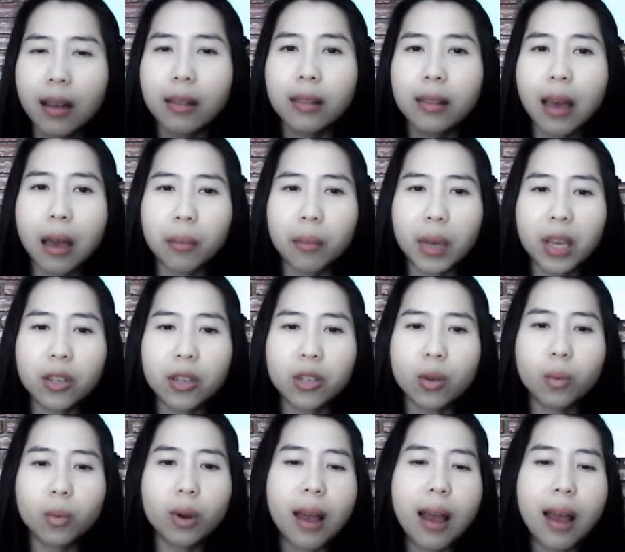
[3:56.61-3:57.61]
That means you
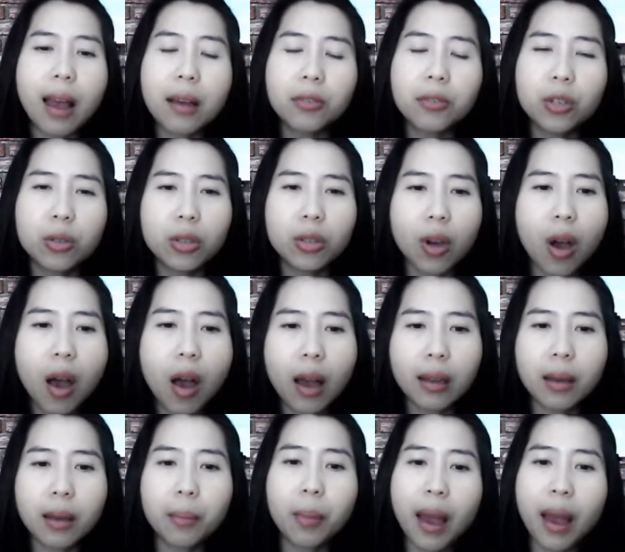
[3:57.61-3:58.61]
will have to
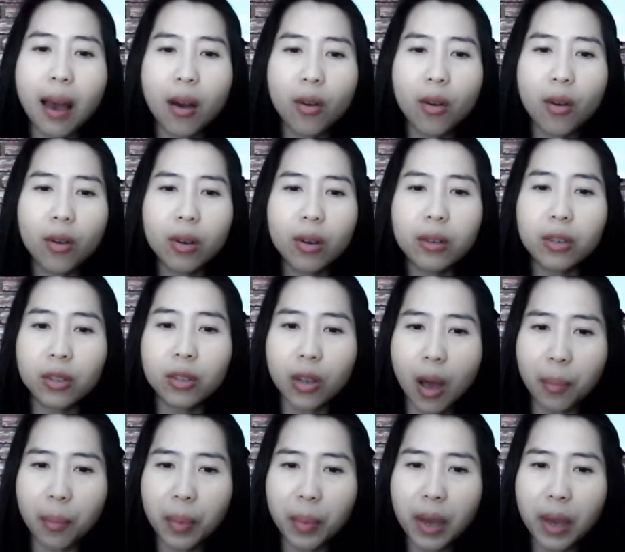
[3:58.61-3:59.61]
talk about the
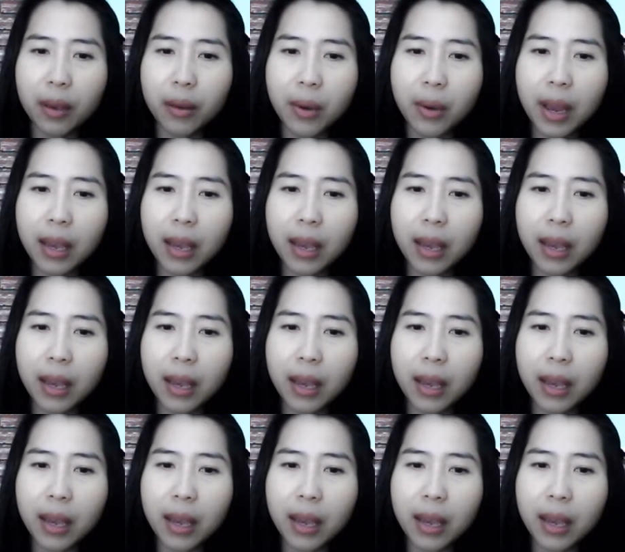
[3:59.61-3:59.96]
topic right